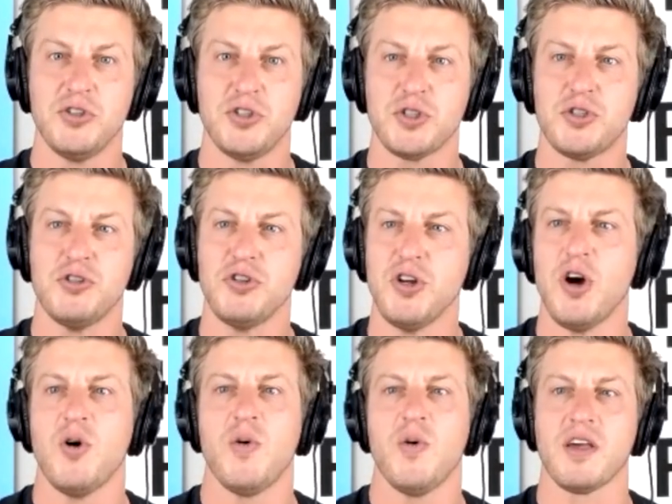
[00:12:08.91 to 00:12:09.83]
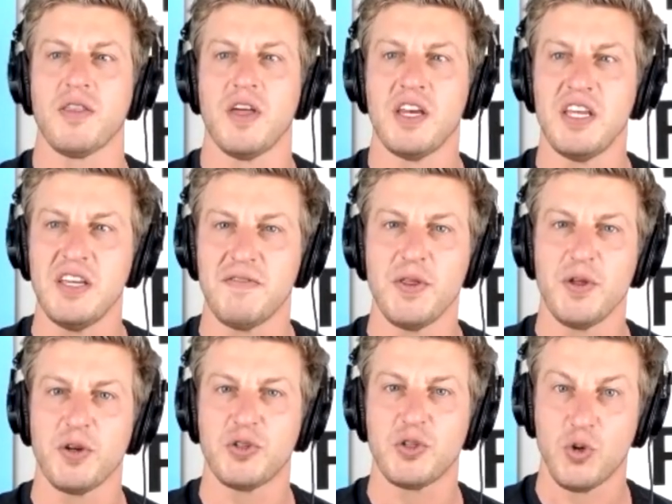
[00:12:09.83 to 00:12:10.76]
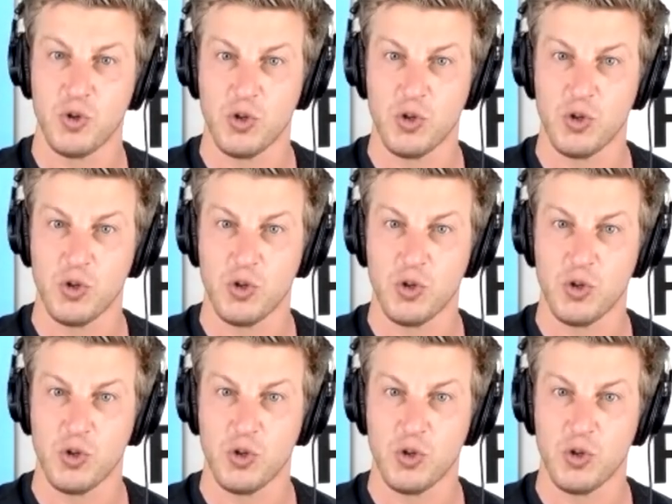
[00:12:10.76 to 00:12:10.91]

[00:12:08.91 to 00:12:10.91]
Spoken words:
just knowing that even the